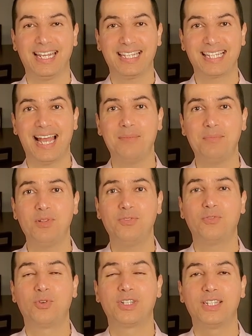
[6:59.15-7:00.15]
example
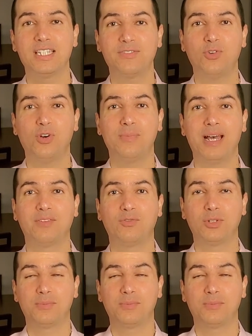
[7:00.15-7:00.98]
for this format would be